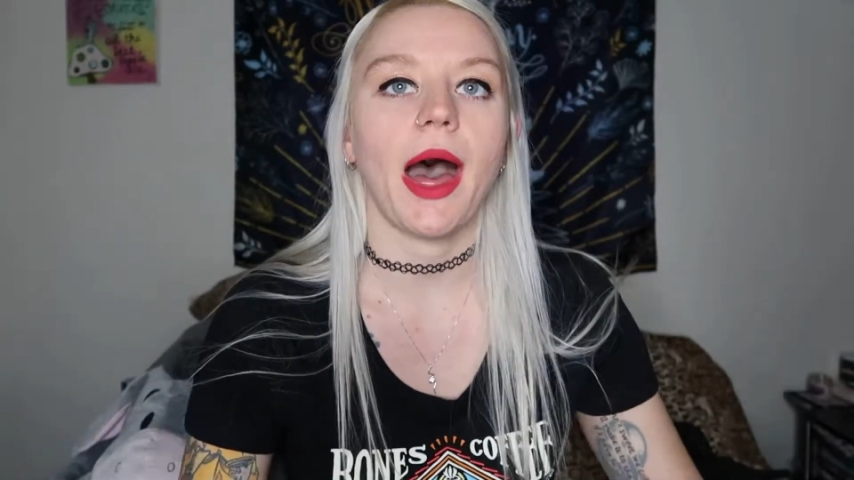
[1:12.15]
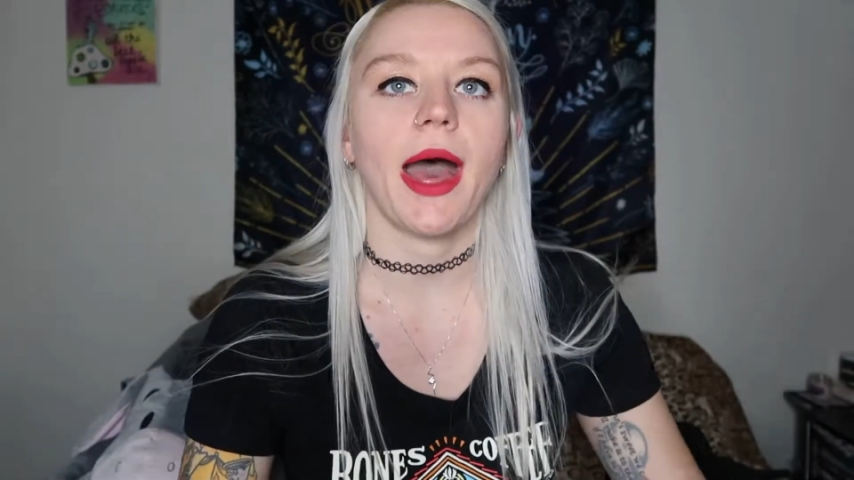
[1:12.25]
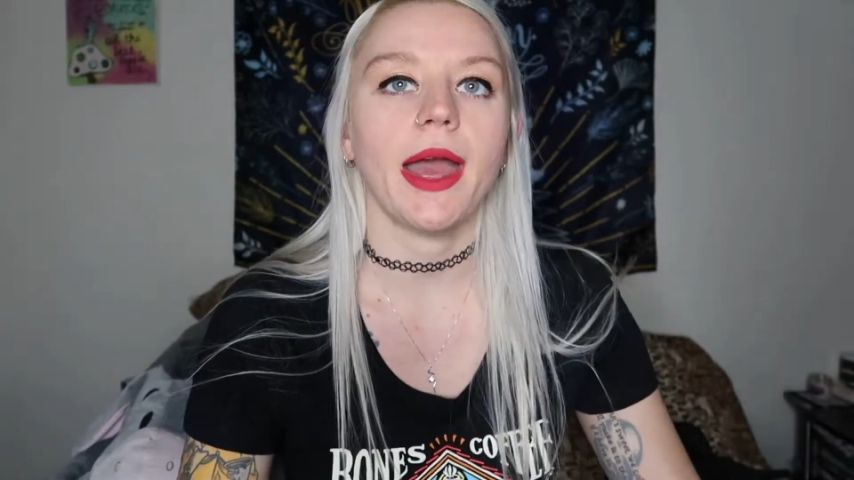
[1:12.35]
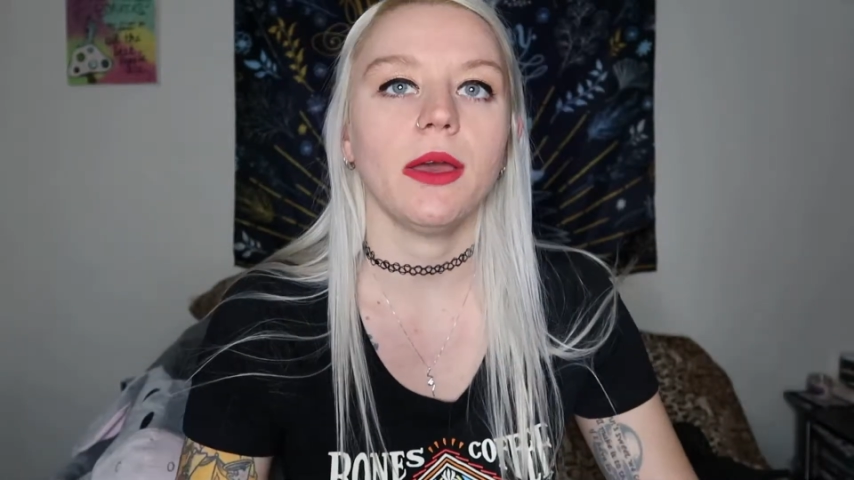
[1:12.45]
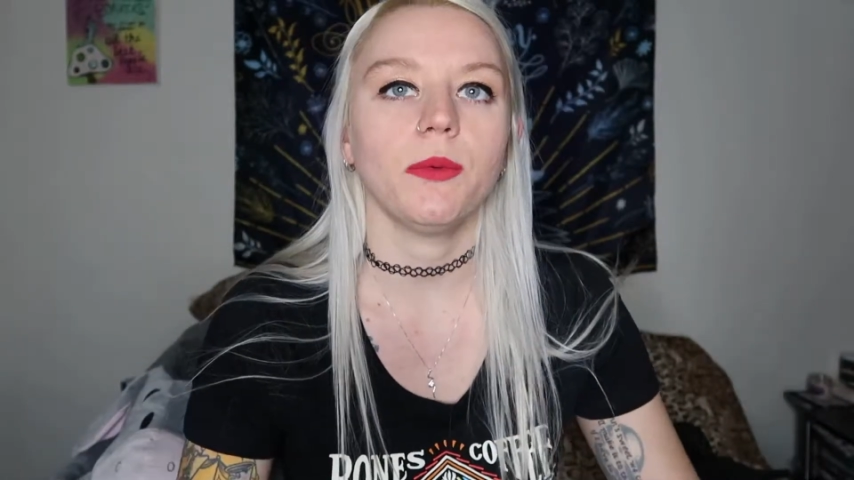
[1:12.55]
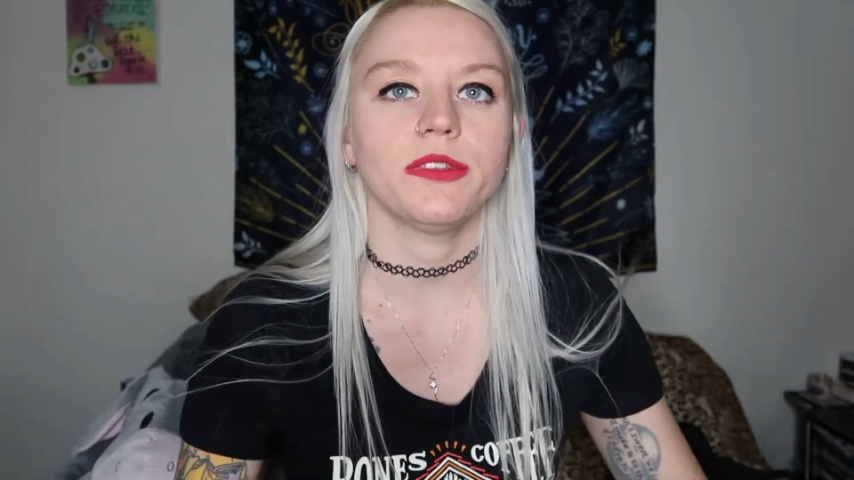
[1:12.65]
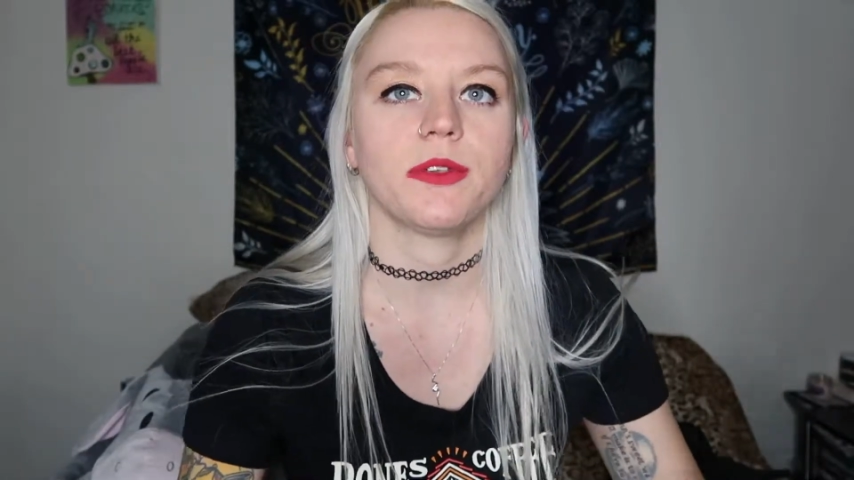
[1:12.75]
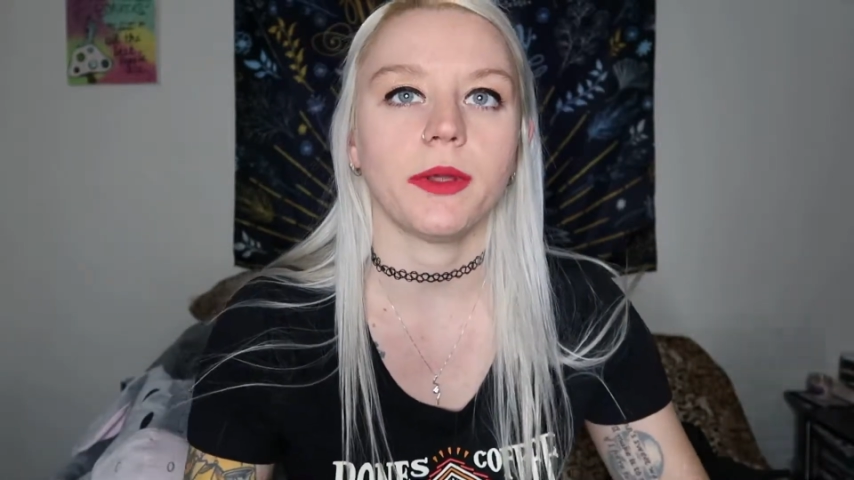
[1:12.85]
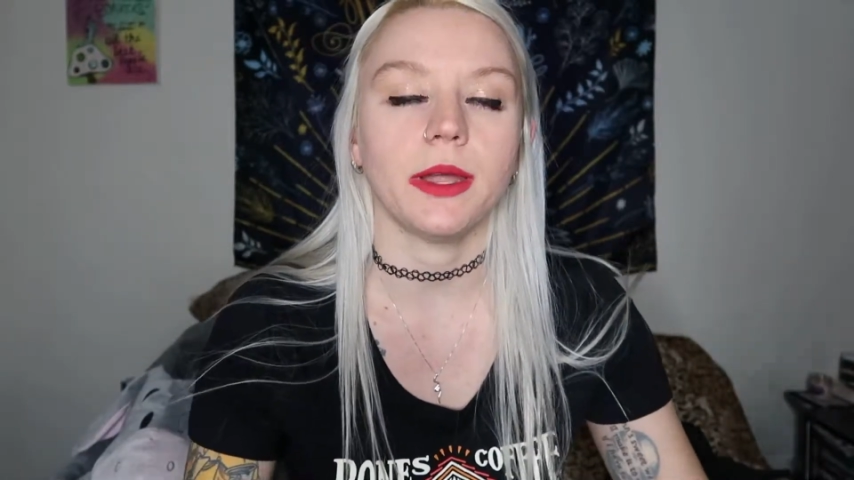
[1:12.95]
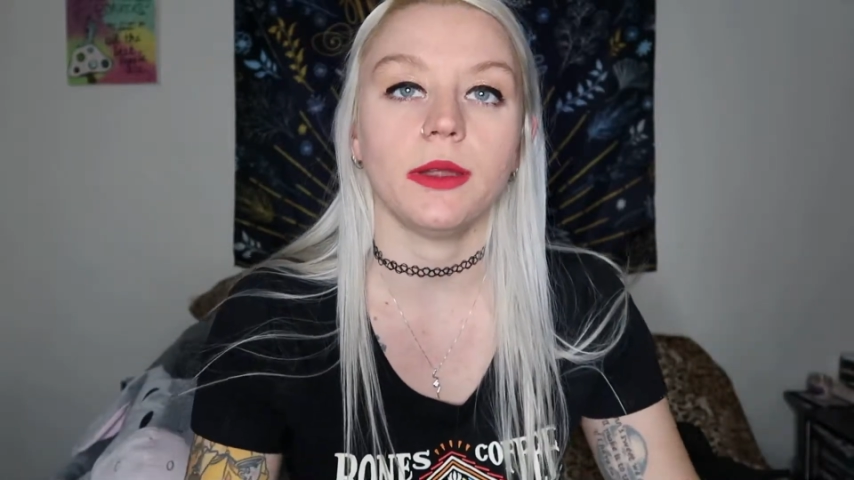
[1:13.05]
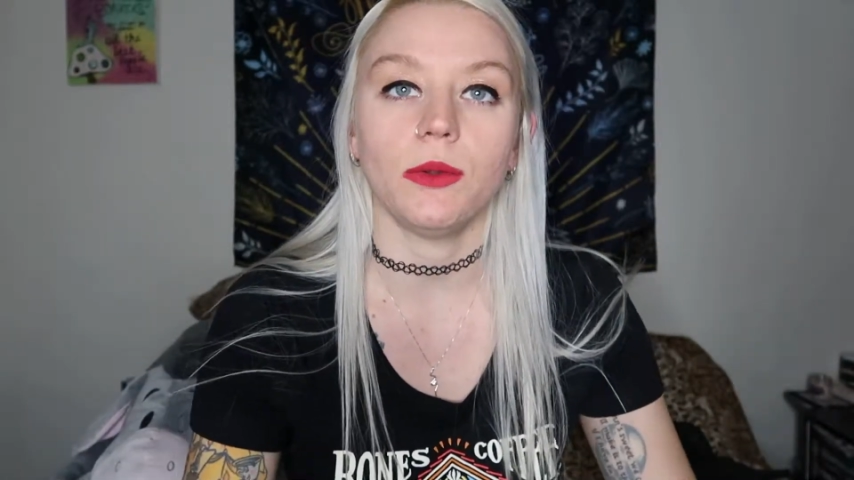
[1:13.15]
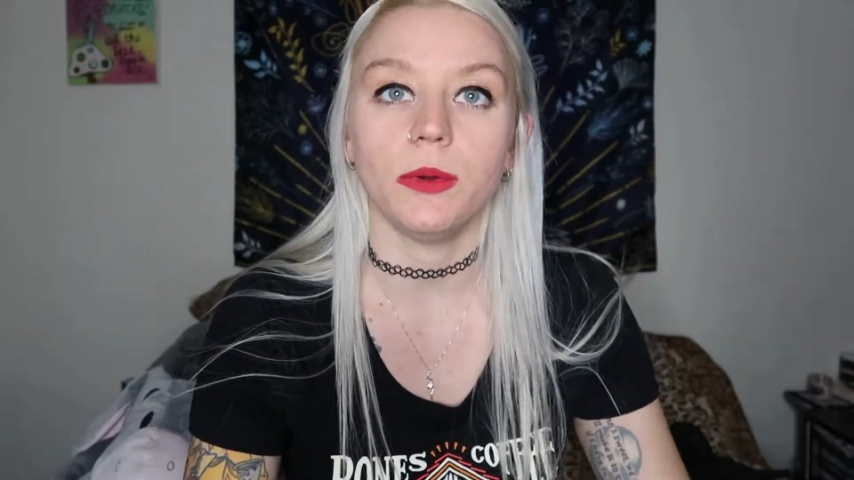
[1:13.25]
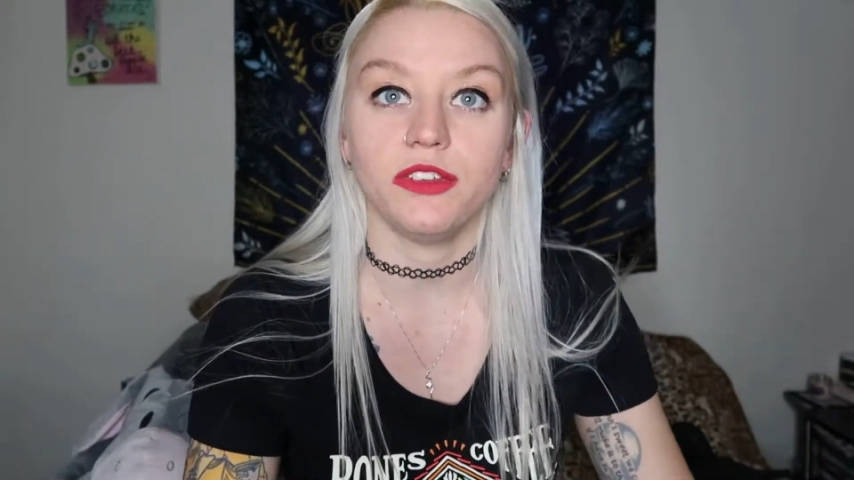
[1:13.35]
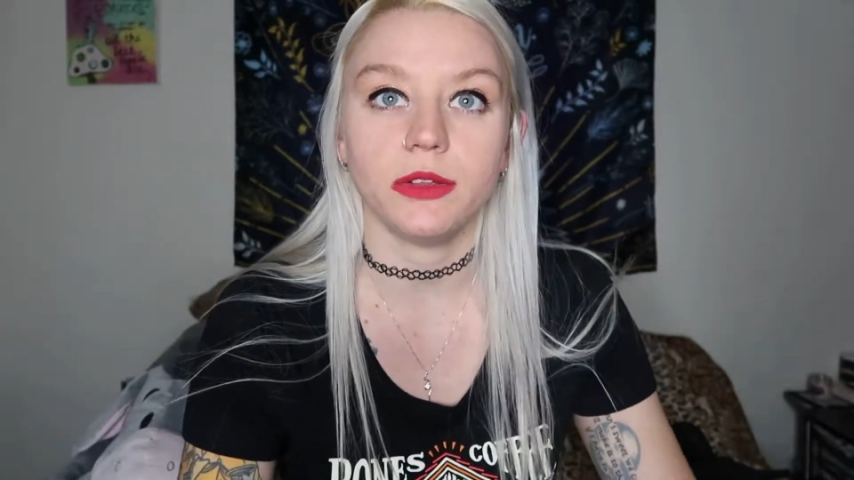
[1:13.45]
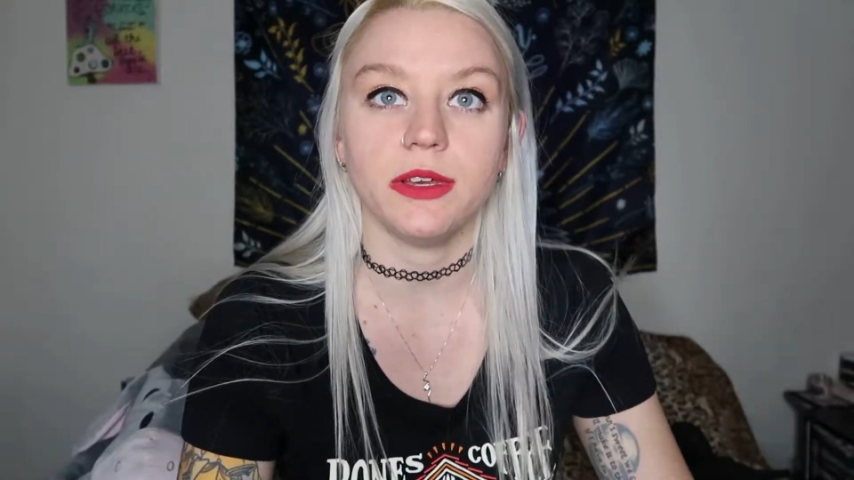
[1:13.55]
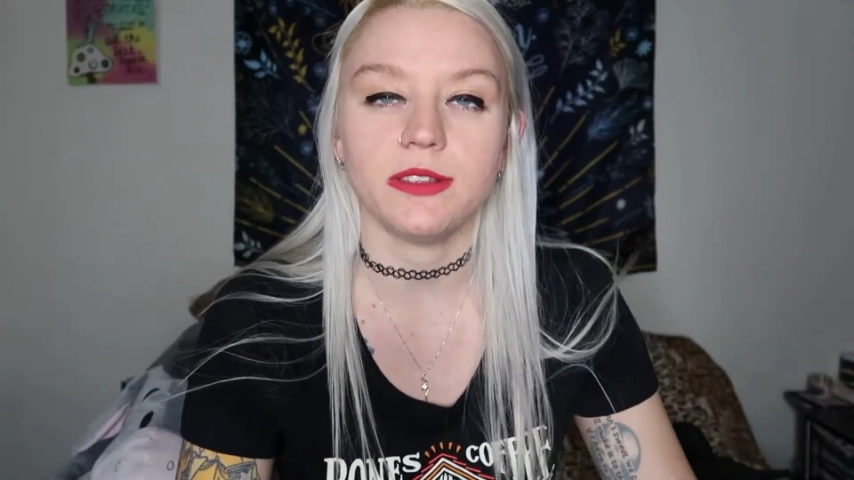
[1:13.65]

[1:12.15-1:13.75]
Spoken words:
I was granted a wish